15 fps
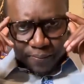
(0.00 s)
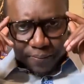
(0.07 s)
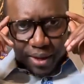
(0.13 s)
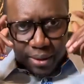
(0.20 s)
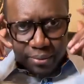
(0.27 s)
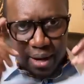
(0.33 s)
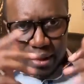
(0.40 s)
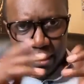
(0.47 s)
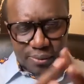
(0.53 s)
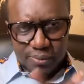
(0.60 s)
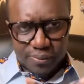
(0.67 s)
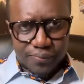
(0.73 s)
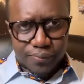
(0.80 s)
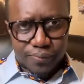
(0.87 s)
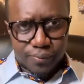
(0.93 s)
than men.
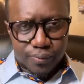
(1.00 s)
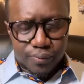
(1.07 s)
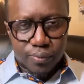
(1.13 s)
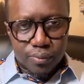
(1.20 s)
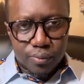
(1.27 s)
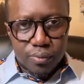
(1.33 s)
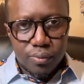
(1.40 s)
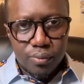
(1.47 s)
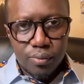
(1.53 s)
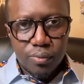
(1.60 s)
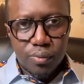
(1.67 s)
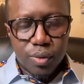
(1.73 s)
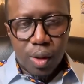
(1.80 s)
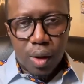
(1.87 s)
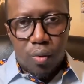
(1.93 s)

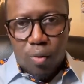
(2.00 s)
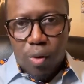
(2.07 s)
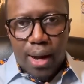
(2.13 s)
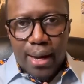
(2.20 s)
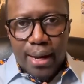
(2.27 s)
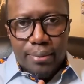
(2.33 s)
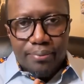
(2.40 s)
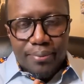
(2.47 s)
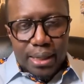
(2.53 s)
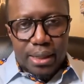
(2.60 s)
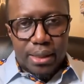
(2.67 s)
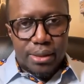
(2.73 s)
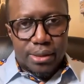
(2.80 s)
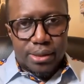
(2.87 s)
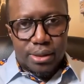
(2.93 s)
Why?
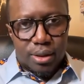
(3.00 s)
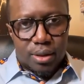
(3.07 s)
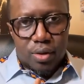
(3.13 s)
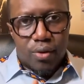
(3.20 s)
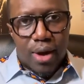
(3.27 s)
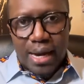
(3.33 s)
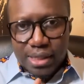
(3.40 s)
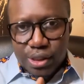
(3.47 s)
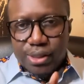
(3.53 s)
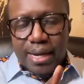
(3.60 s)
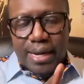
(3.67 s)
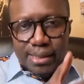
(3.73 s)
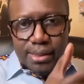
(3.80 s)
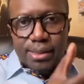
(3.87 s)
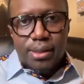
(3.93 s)
Because the crash
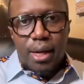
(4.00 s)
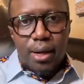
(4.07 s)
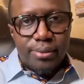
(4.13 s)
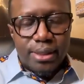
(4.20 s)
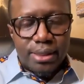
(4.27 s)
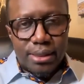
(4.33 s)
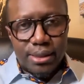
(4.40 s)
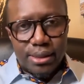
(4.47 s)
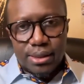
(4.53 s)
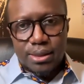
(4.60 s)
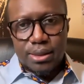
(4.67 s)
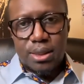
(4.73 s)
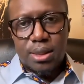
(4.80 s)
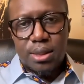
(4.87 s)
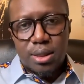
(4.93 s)
test
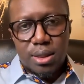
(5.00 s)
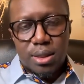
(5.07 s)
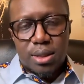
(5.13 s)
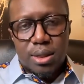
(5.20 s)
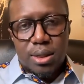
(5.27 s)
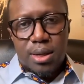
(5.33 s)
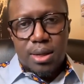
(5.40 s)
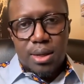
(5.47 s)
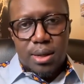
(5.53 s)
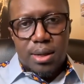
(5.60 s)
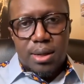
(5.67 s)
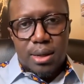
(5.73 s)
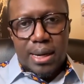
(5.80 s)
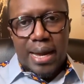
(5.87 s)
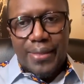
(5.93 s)
dummies
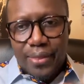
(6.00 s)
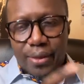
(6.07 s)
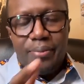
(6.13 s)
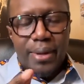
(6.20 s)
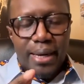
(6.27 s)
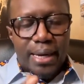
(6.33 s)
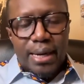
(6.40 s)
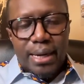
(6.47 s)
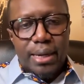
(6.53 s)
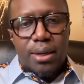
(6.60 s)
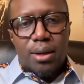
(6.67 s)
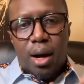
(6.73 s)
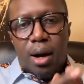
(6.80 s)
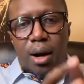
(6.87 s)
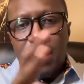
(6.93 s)
at the
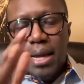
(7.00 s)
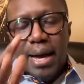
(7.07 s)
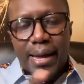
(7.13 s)
beginning all